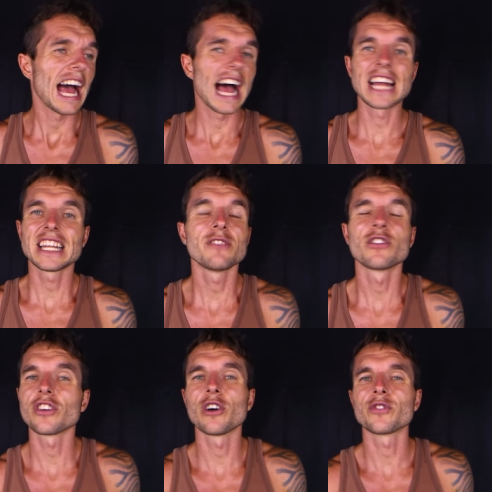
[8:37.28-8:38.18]
and he
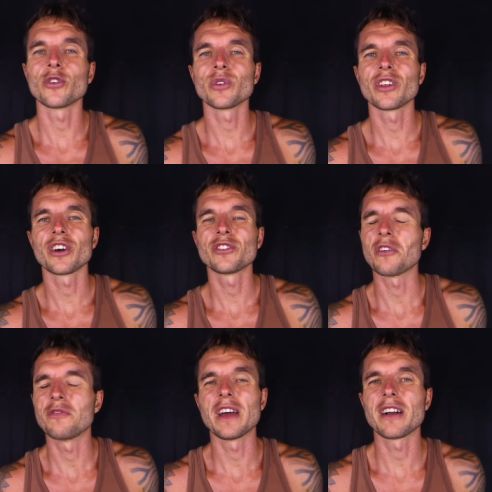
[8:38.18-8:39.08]
resolved all of those
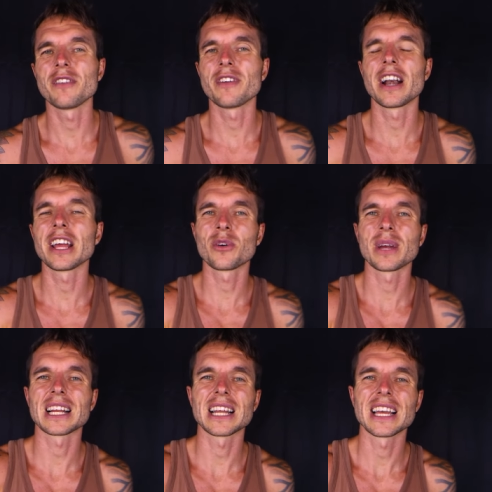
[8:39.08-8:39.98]
very, very
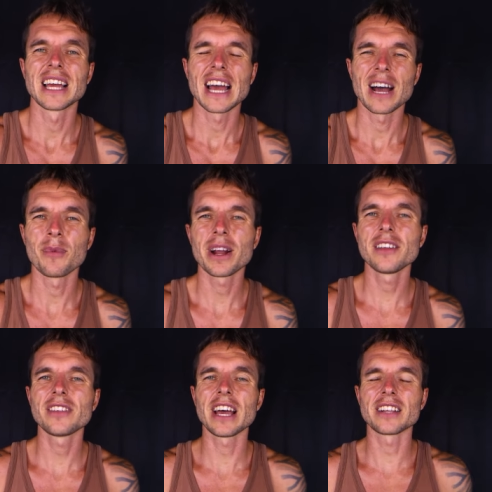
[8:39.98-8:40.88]
quickly. And where
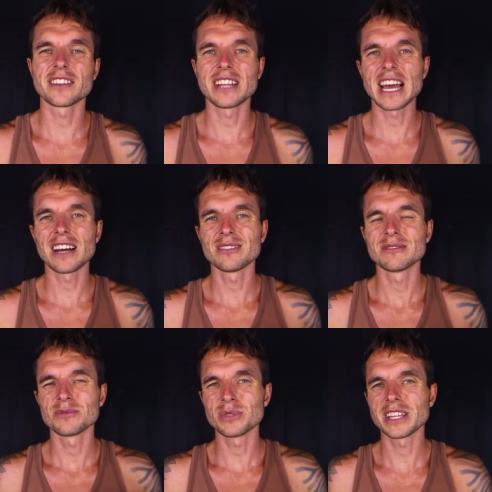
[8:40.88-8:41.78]
he's at now
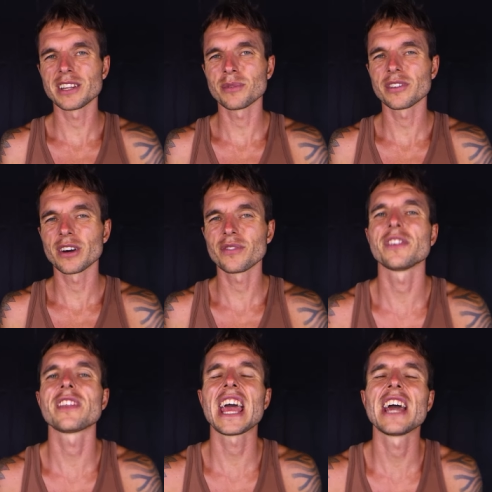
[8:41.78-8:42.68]
within himself
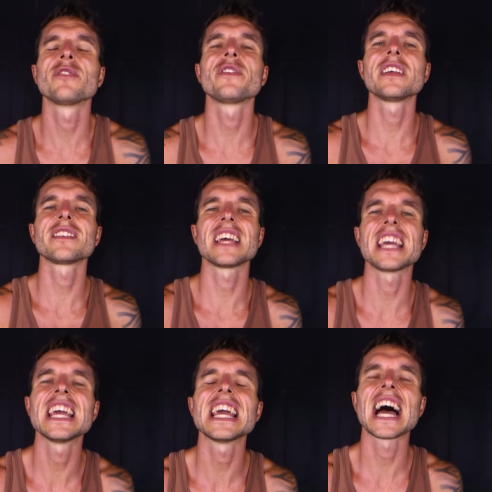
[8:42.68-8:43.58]
is the healthiest that
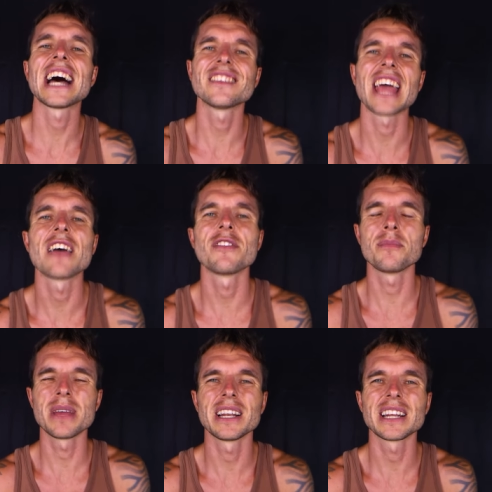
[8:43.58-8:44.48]
he has ever
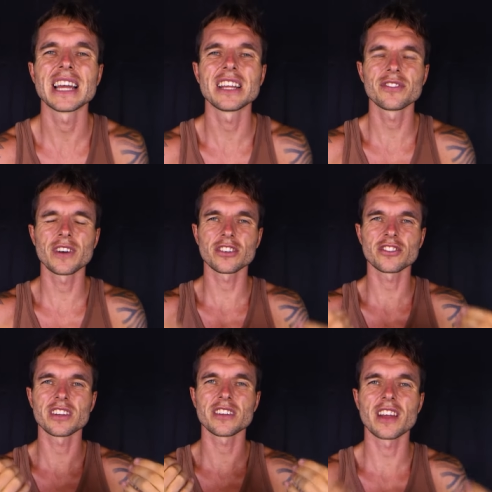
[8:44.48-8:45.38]
been, and he's
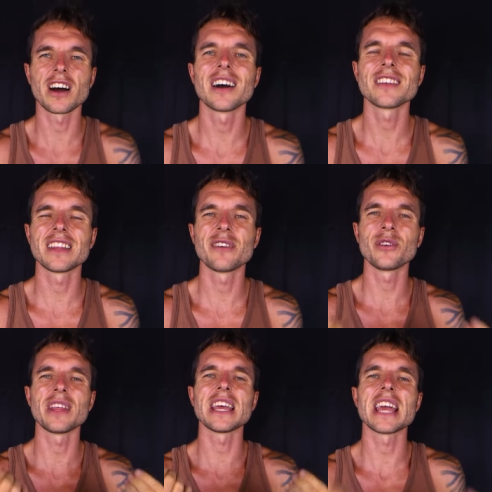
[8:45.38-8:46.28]
functioning to the highest level
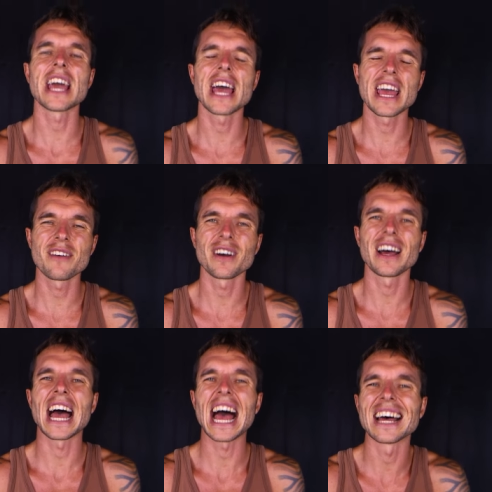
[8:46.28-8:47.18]
that he
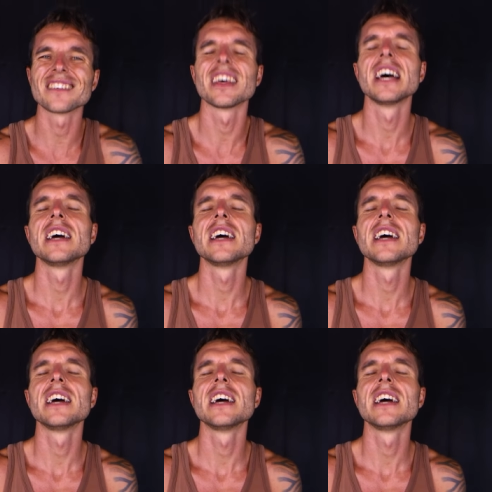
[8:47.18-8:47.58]
ever has